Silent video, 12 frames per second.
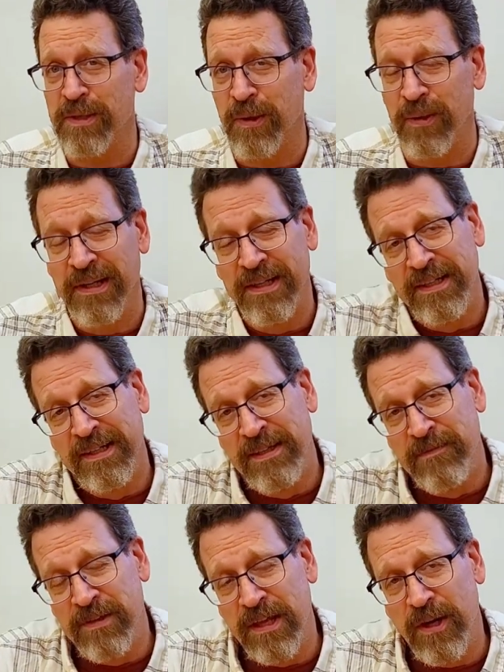So,
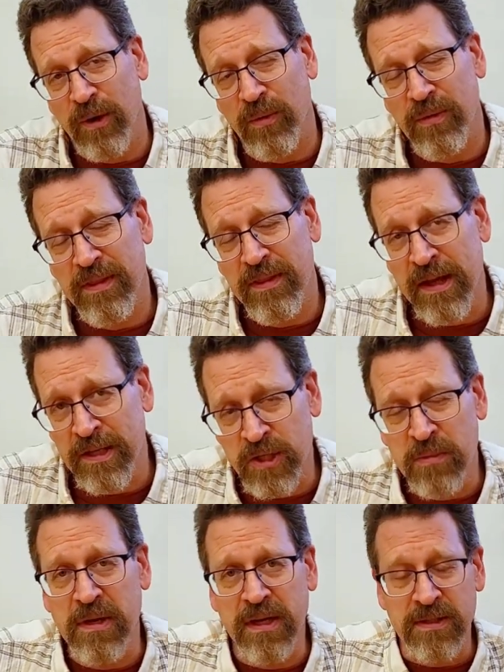you know, that
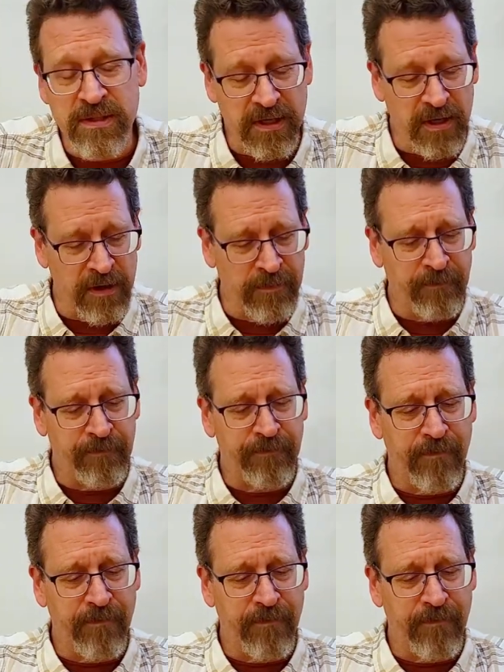should be considered.